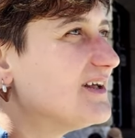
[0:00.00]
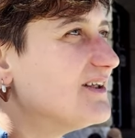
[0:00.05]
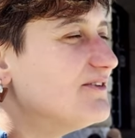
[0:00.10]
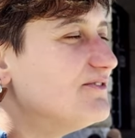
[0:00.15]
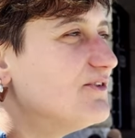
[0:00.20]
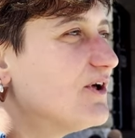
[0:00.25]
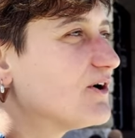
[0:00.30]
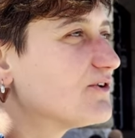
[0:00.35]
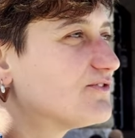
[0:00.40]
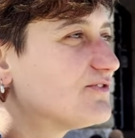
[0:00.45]

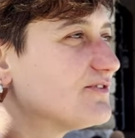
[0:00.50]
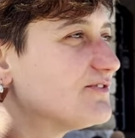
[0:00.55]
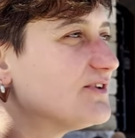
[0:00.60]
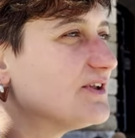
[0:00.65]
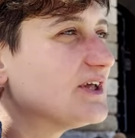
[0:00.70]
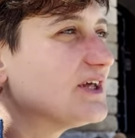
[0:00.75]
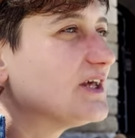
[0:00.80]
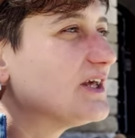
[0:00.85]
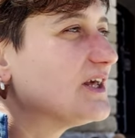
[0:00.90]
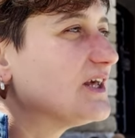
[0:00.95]
not
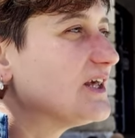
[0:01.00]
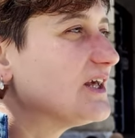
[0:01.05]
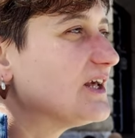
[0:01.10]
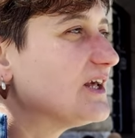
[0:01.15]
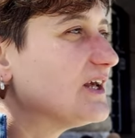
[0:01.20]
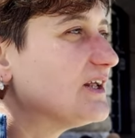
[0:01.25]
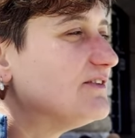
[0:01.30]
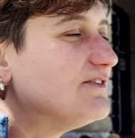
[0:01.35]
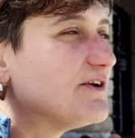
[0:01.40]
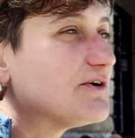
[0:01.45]

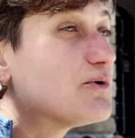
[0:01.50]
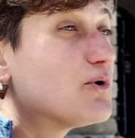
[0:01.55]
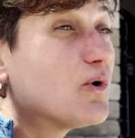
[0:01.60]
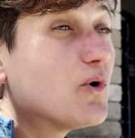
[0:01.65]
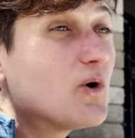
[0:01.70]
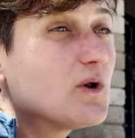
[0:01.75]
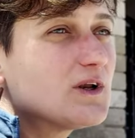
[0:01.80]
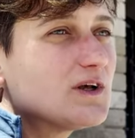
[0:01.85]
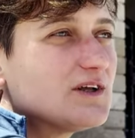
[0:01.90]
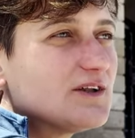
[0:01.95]
the
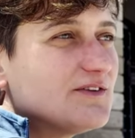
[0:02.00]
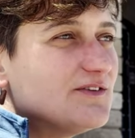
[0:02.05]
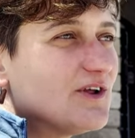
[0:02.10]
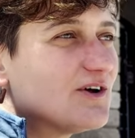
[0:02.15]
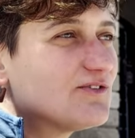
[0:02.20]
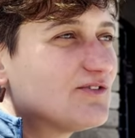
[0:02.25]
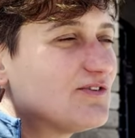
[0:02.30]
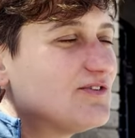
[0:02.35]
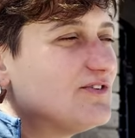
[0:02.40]
goal, not